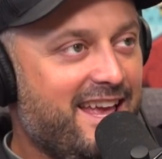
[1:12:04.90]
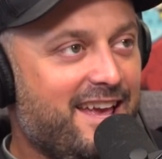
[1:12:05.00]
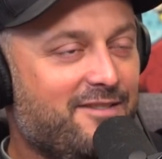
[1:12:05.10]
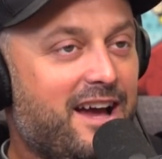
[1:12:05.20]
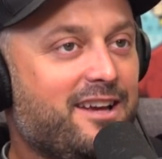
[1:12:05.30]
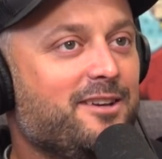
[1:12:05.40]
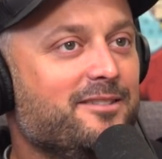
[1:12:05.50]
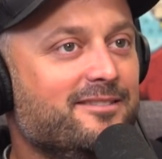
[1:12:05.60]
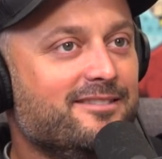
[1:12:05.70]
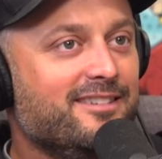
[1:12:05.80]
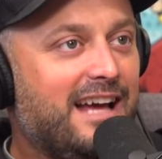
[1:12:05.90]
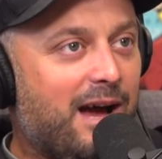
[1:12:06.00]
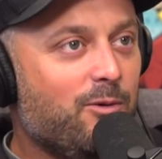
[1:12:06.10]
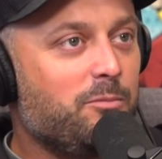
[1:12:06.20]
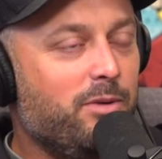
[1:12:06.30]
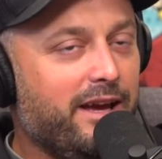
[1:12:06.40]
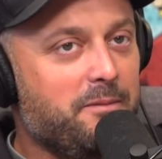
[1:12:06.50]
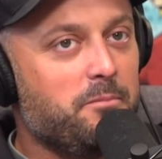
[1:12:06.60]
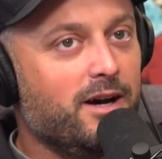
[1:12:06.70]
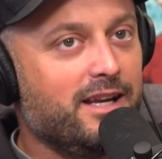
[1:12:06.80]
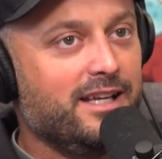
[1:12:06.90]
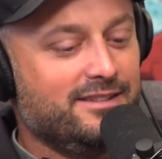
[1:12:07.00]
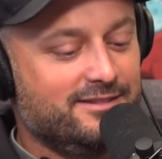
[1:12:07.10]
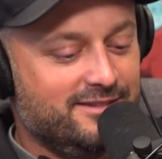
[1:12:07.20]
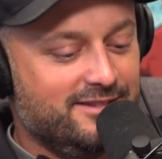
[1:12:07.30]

If I could, I would pay money